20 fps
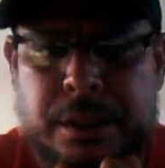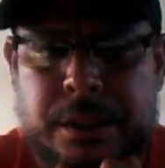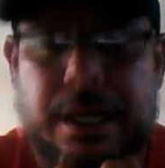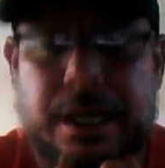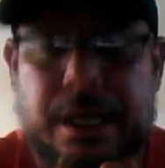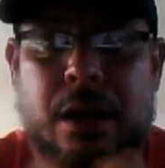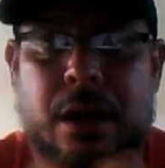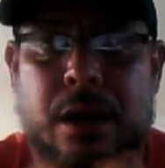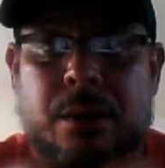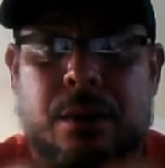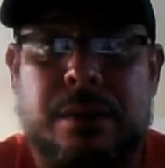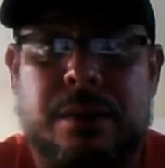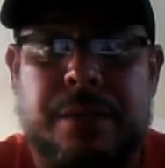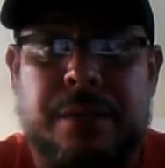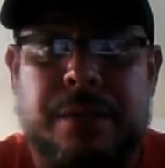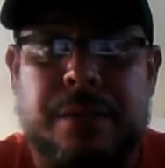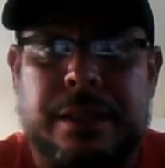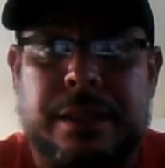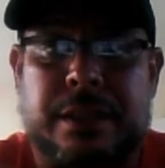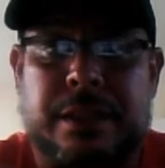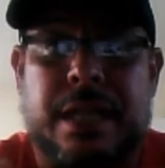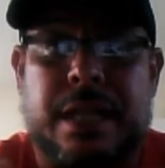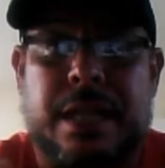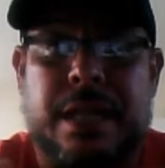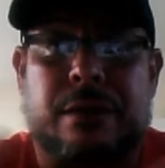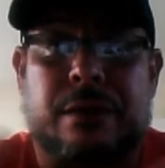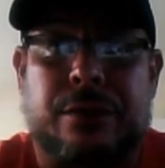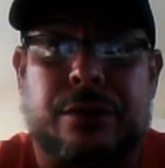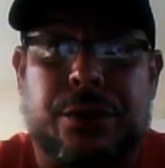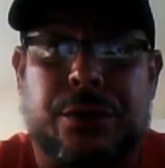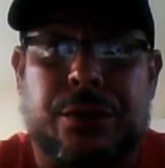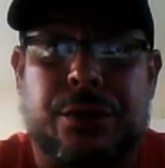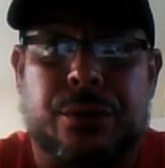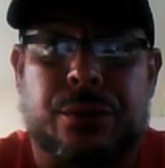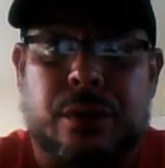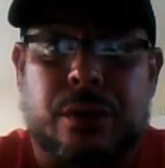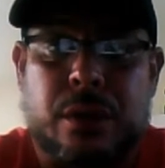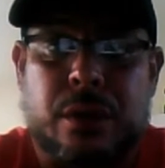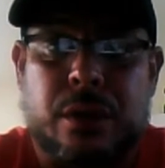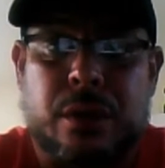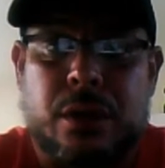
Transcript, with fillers: Now I want to break this down for you.